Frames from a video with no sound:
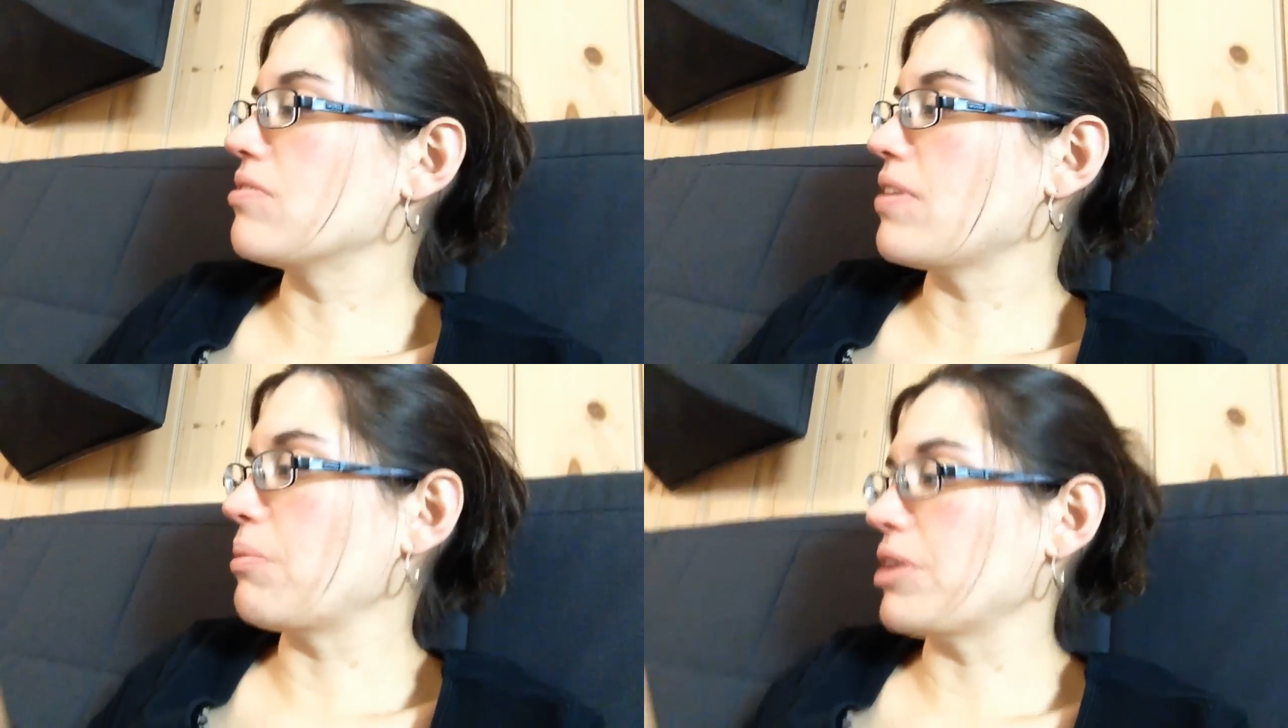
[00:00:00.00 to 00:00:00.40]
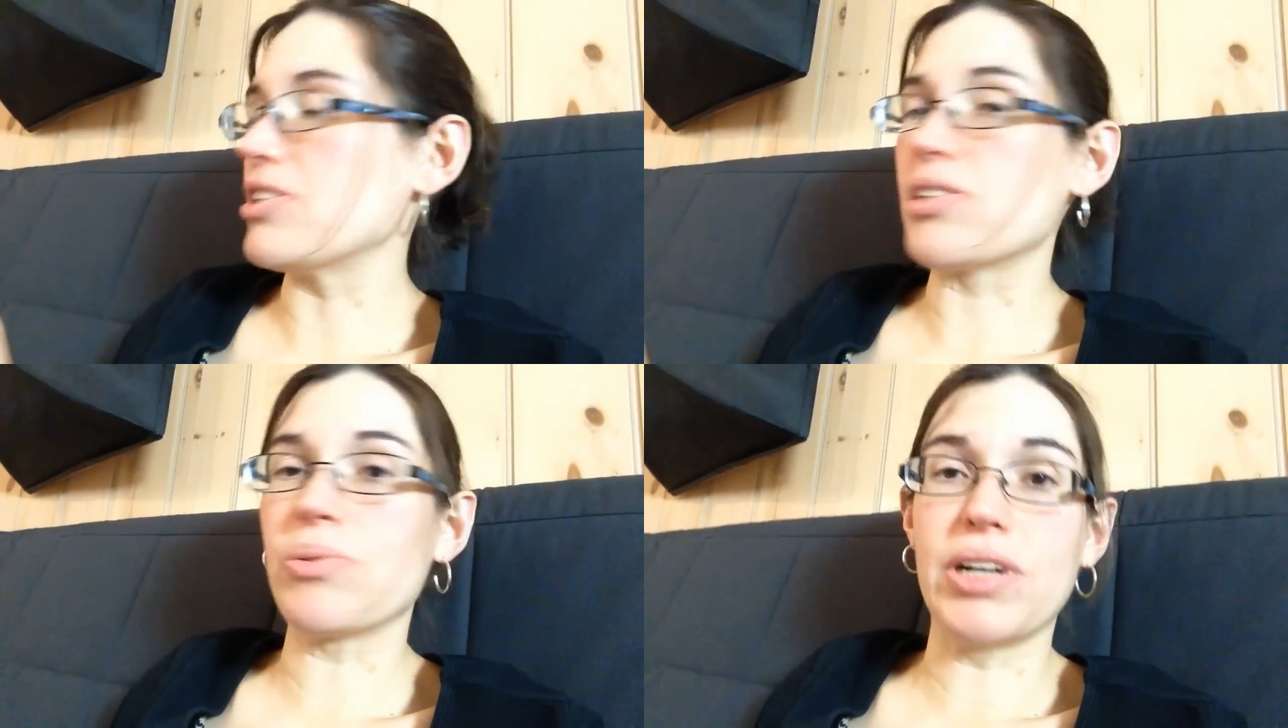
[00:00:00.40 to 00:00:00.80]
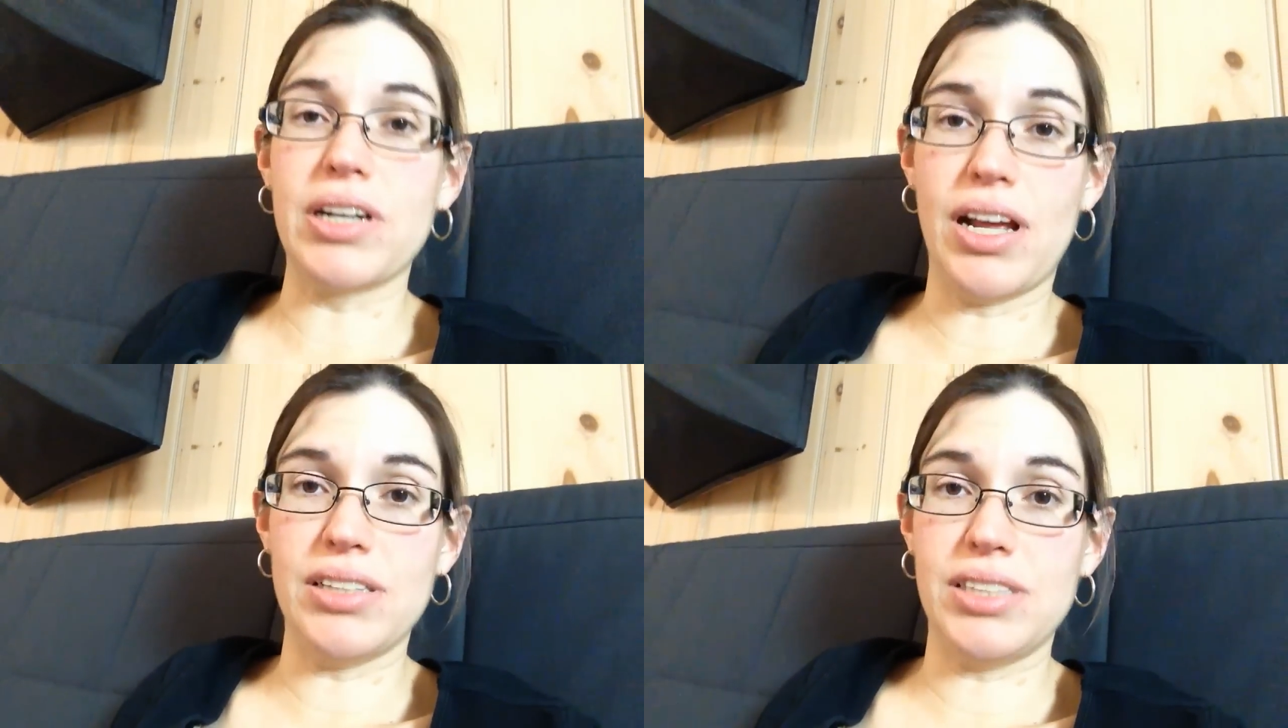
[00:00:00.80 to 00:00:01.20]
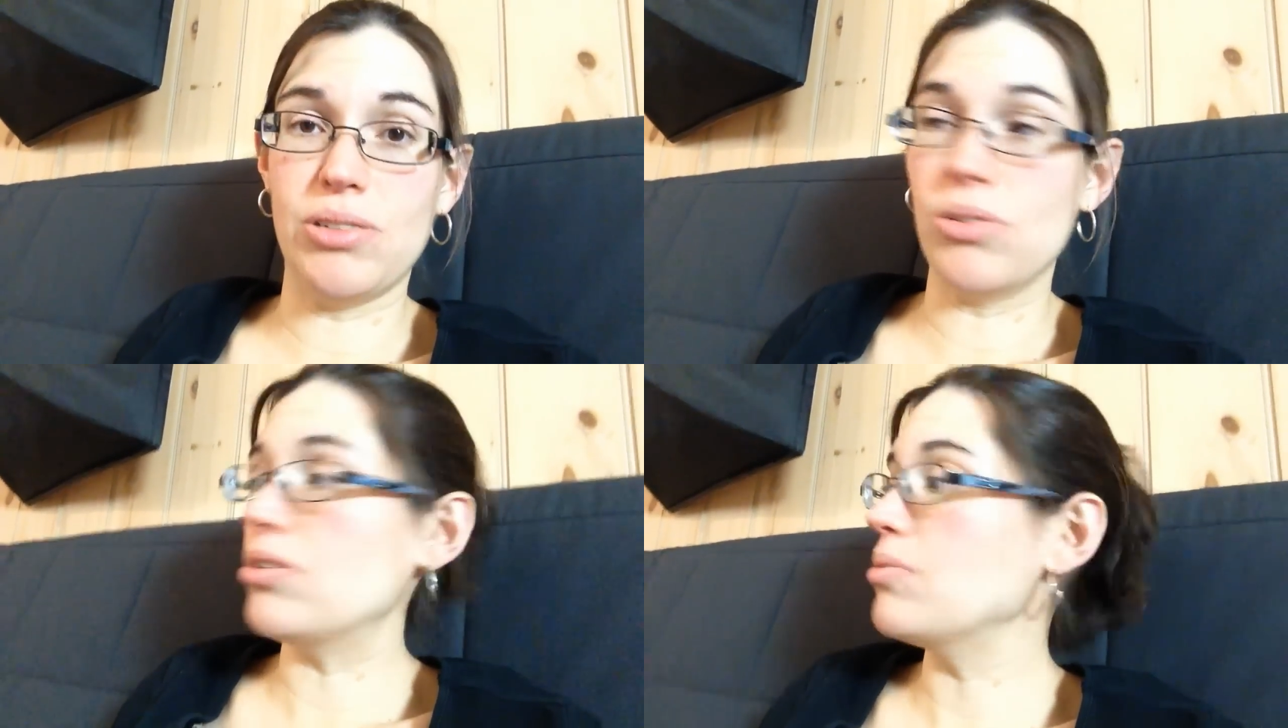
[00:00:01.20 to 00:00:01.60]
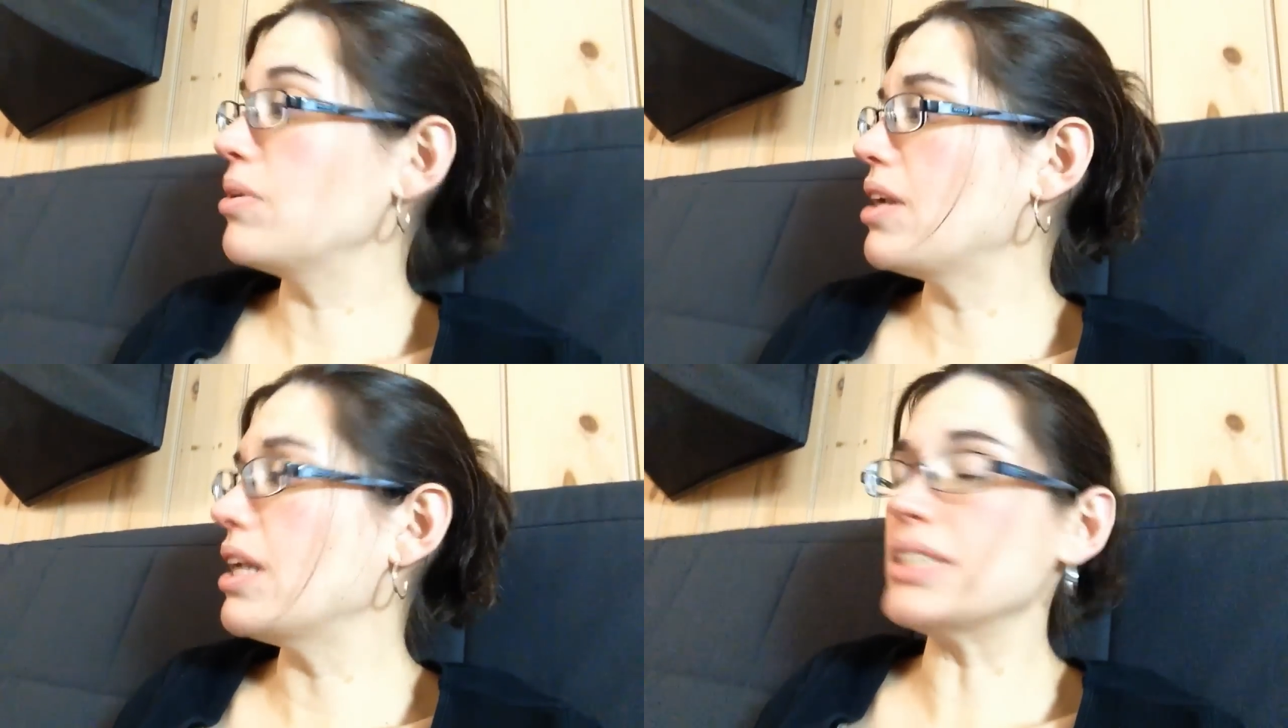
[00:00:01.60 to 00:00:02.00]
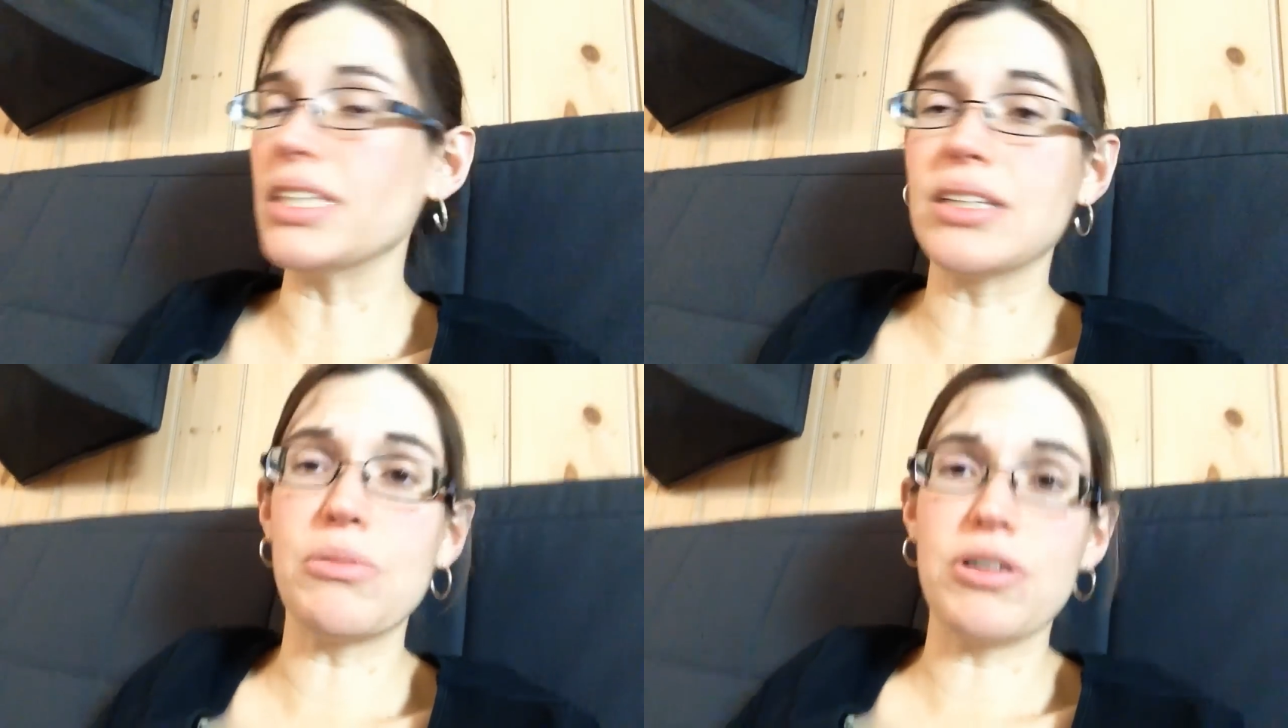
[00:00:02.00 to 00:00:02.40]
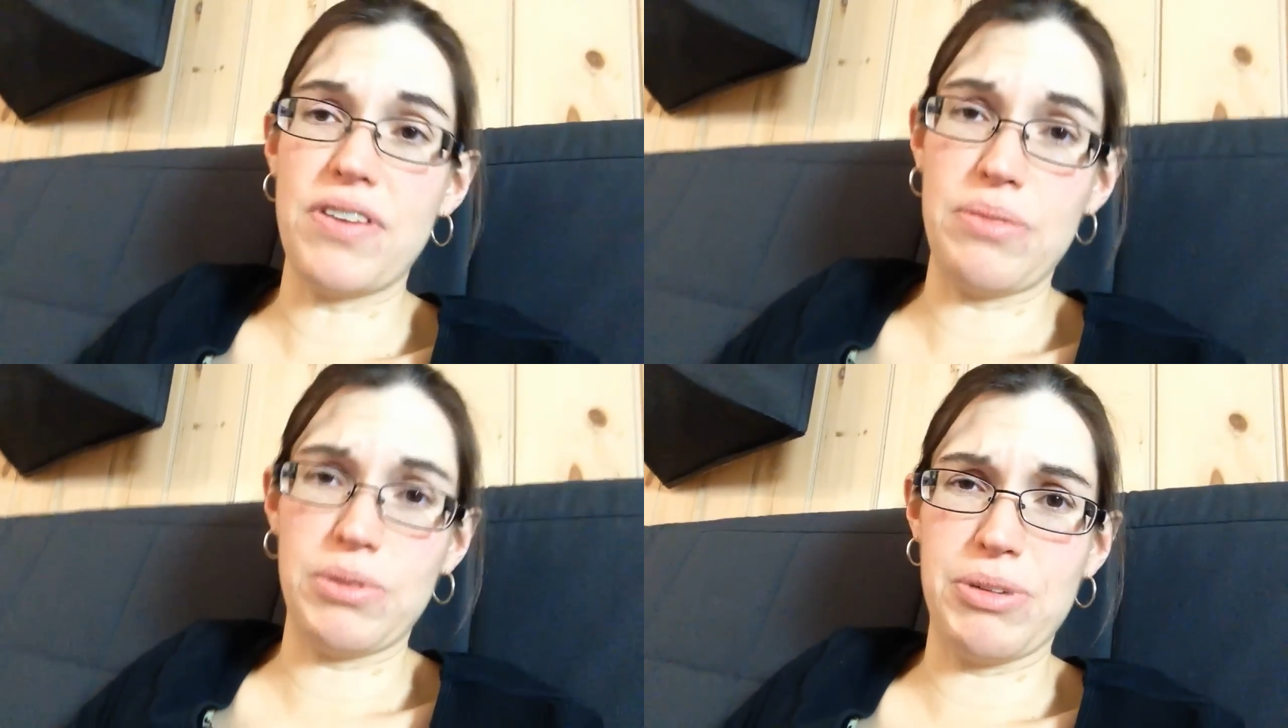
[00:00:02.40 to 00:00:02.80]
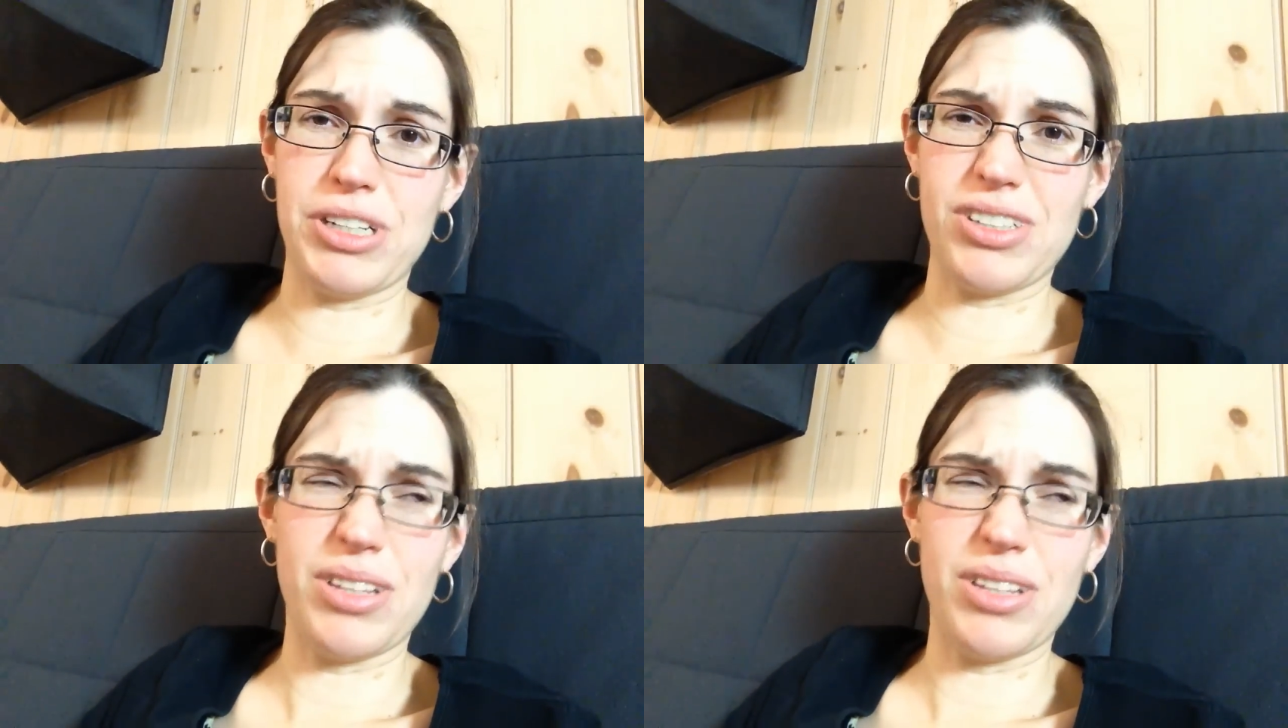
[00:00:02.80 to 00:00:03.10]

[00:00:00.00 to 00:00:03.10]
family and just went on to Etsy and ordered one and I sent them our family picture.